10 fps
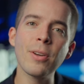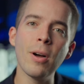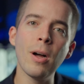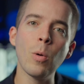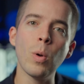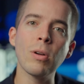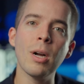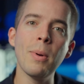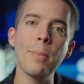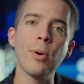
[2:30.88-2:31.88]
the call, we'll
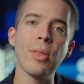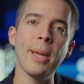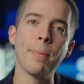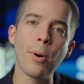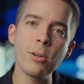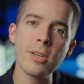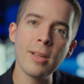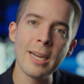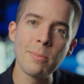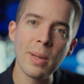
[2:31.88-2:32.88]
come up with a
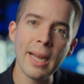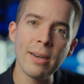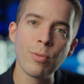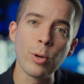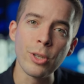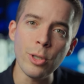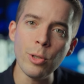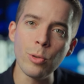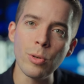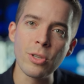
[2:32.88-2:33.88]
personalized plan for you